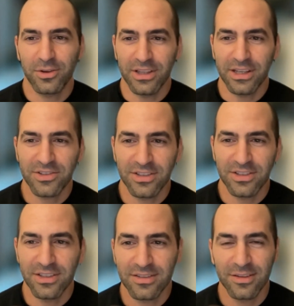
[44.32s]

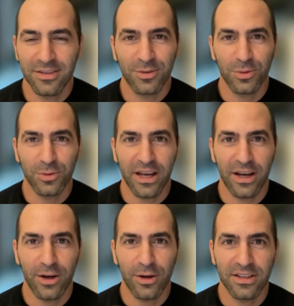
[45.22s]
collections sold
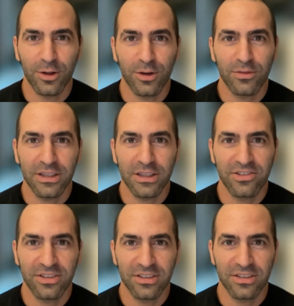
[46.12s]
out, a lot of
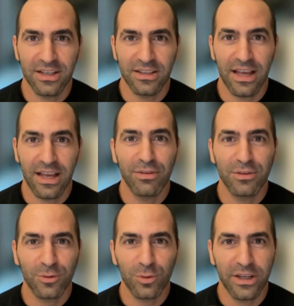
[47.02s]
collections that haven't
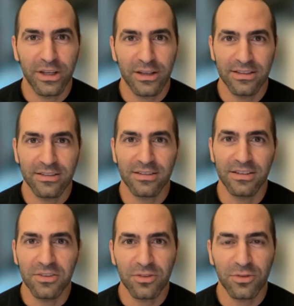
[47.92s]
sold out in this
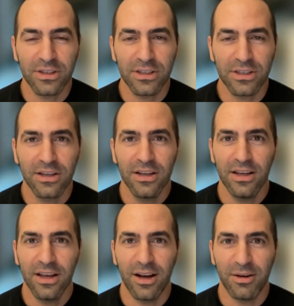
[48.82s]
industry,
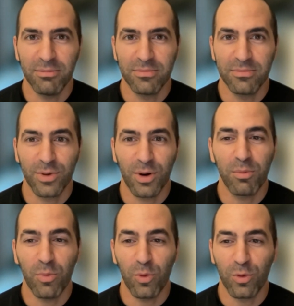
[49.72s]

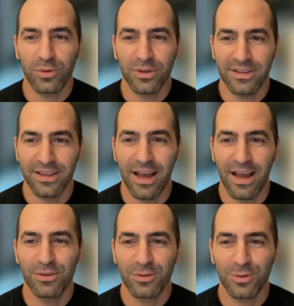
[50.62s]
probably more so that they
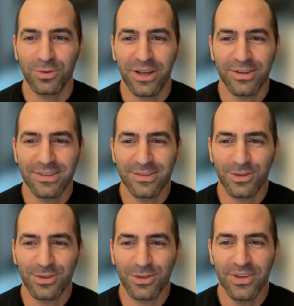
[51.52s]
haven't sold out. And
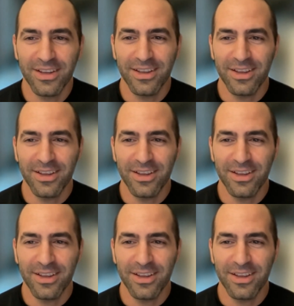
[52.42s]
so,